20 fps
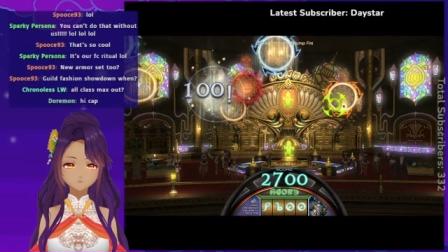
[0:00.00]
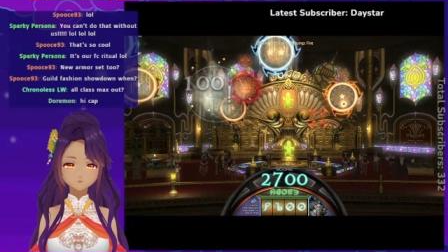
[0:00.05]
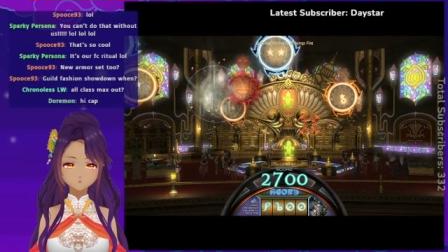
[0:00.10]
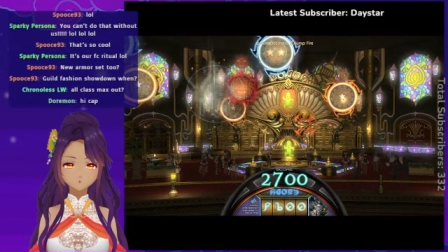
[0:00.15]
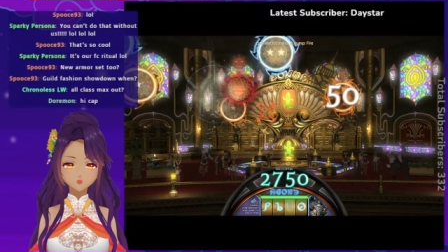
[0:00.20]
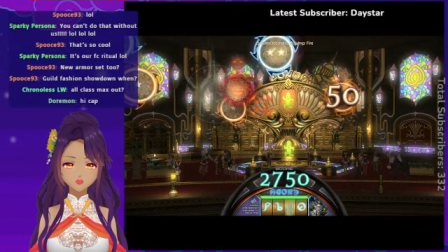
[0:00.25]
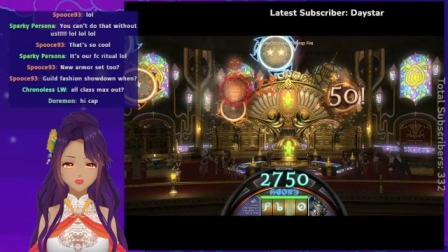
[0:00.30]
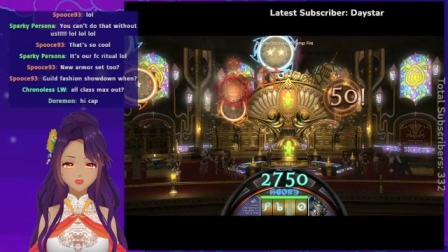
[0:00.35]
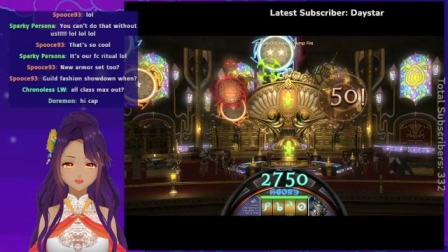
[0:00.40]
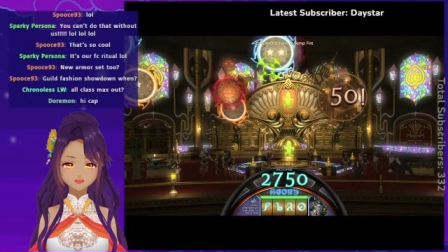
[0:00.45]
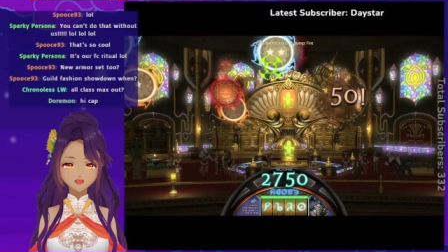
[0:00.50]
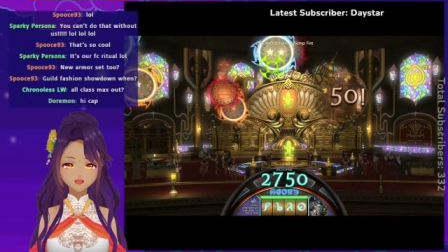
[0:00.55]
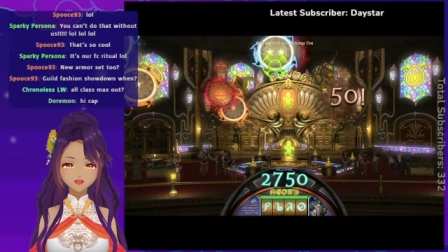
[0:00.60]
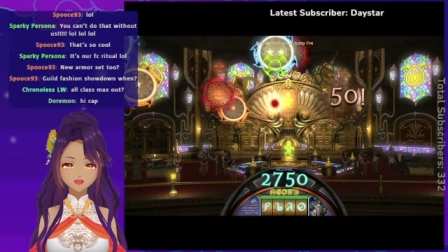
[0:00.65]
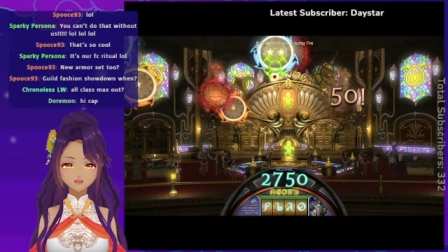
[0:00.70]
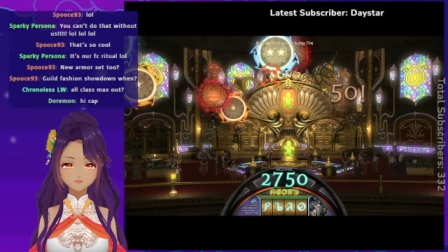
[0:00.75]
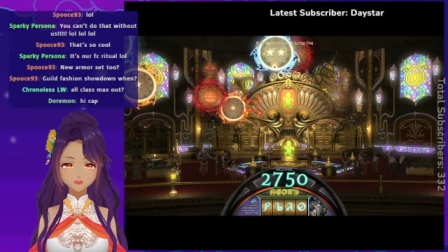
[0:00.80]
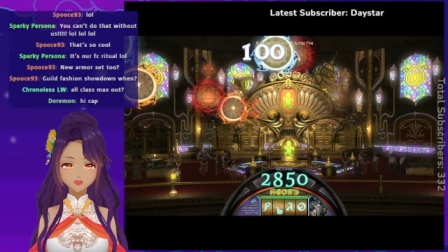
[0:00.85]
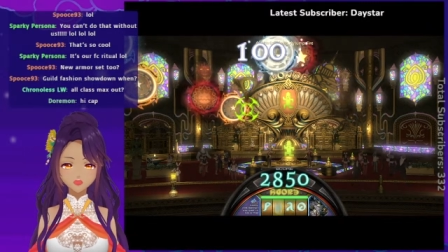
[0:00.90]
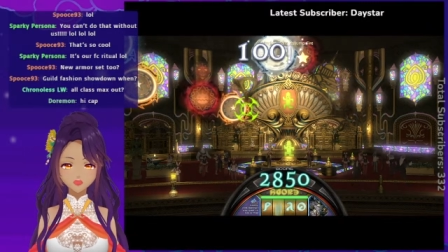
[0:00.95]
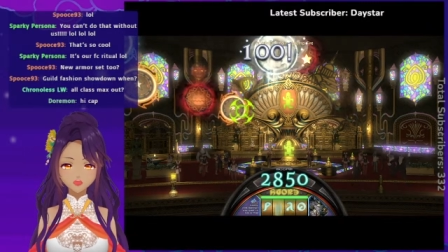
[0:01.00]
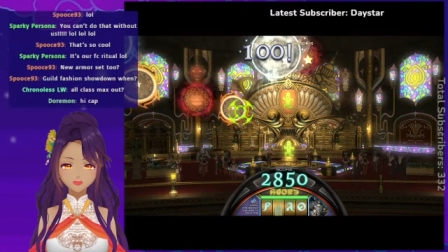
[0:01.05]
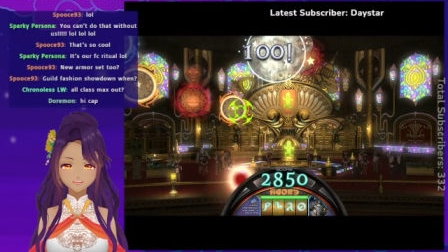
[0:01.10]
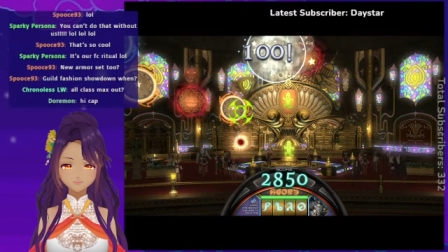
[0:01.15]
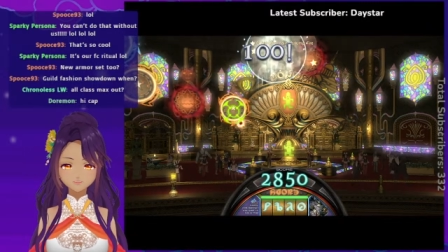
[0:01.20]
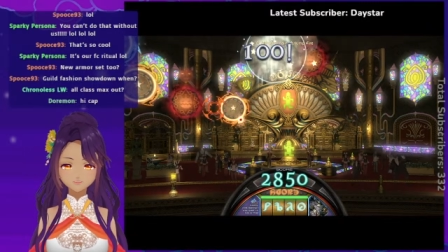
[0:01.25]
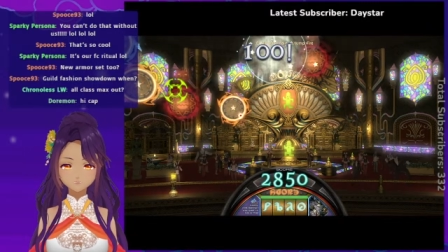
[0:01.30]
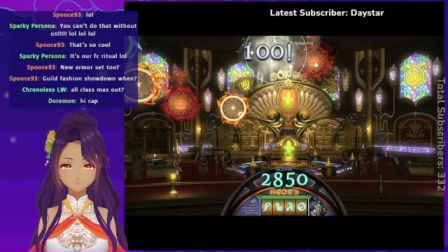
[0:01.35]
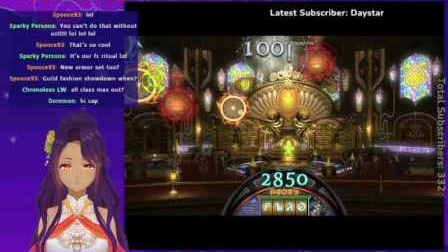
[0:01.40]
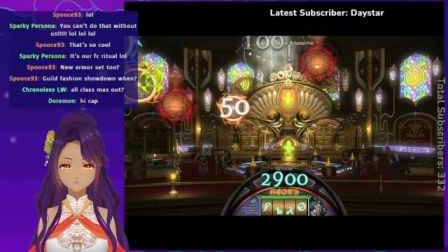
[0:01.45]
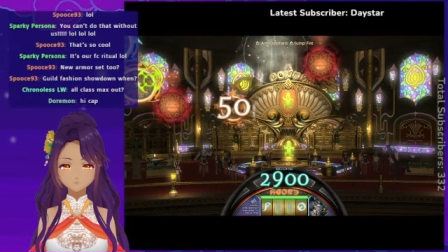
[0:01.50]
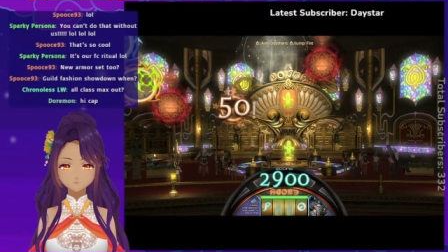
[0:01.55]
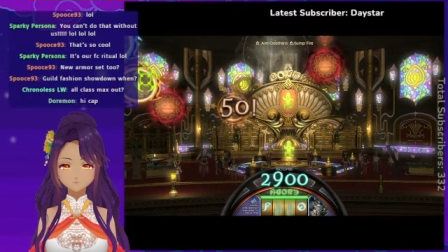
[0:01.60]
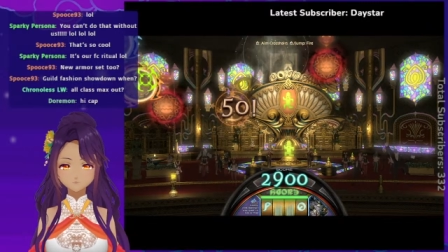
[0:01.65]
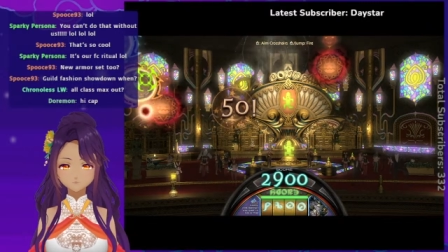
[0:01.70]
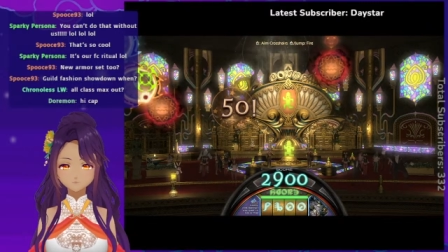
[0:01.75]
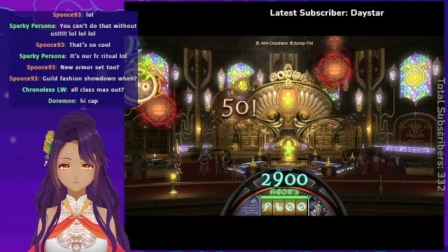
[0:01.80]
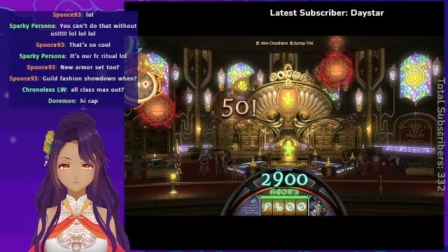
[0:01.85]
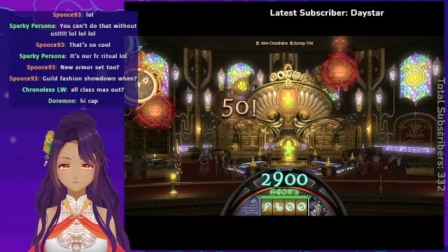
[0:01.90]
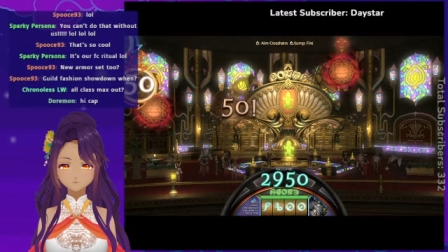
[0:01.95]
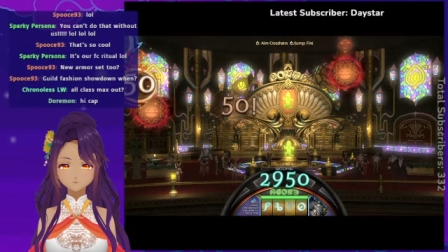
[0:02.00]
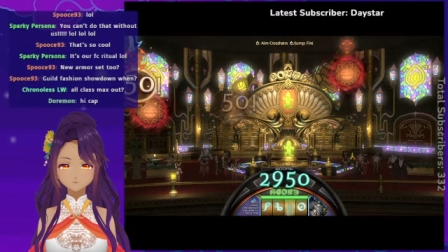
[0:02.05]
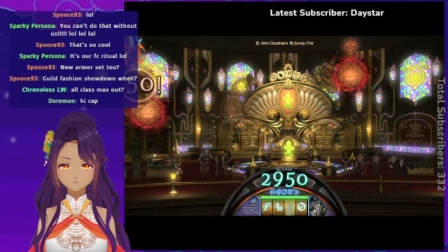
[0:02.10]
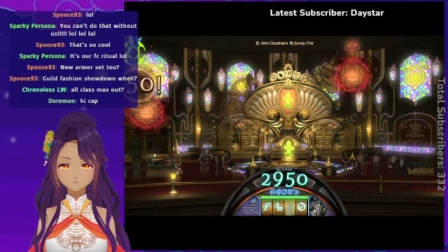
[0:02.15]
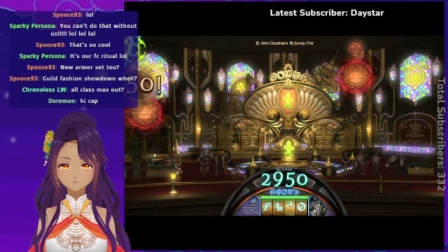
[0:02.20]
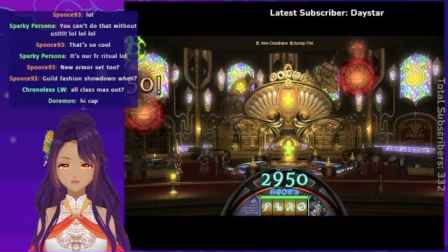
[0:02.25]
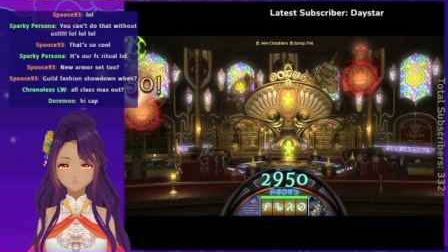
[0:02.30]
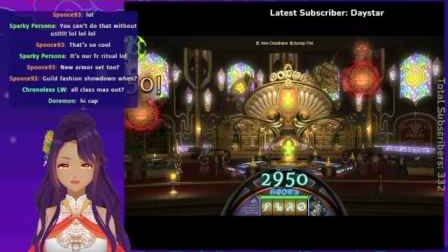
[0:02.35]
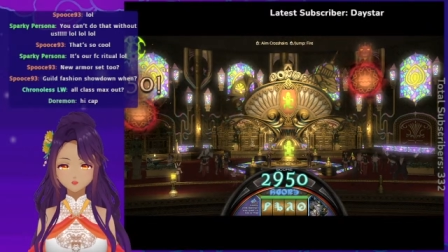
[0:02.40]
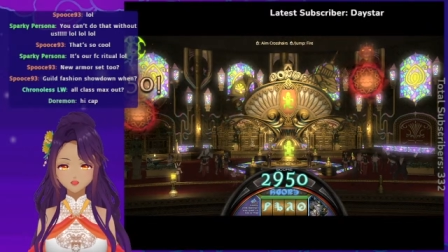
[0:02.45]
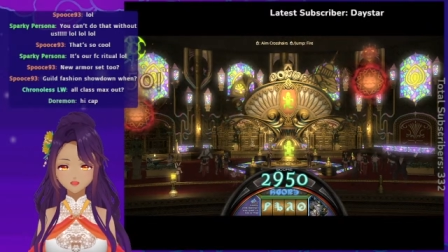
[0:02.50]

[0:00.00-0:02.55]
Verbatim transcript: Ooh, we gotta avoid. There's